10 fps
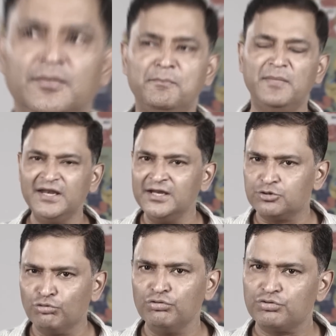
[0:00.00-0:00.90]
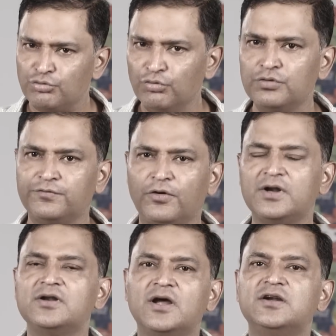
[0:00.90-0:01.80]
Many don't go to
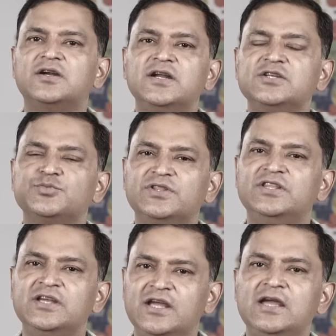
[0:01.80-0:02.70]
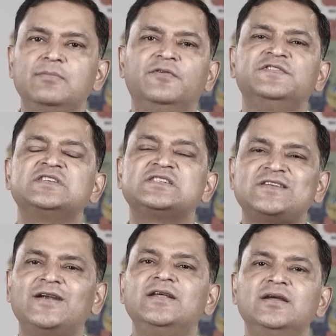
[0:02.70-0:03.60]
foreign countries with the aim of
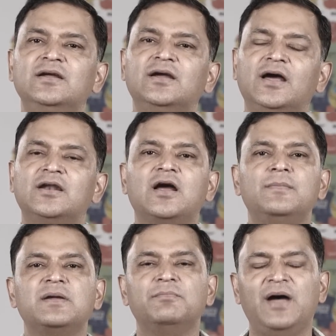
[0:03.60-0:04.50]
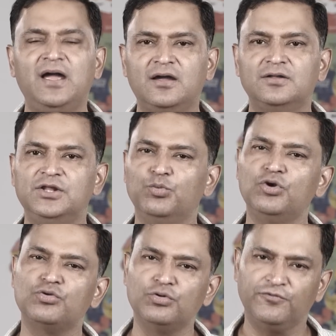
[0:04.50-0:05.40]
studying and coming back. They
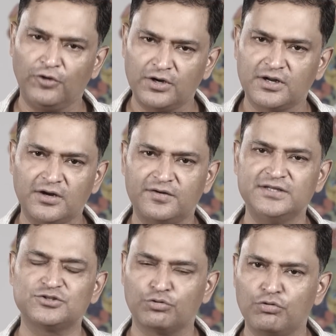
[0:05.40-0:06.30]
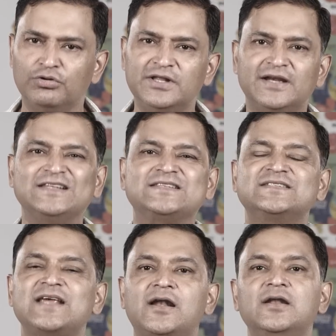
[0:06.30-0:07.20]
want to go to foreign countries to go there and
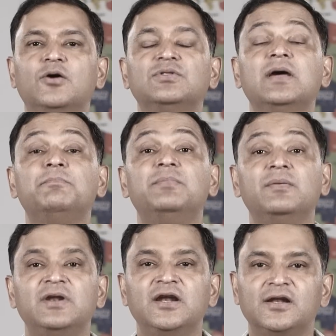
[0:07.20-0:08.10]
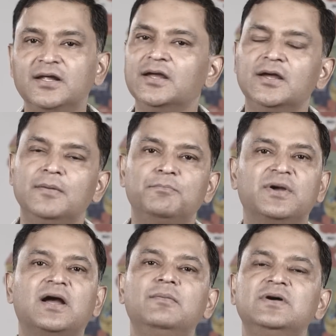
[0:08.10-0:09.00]
settle down there permanently,
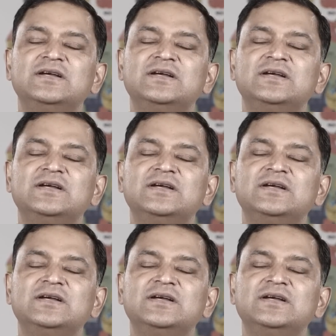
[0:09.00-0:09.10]
become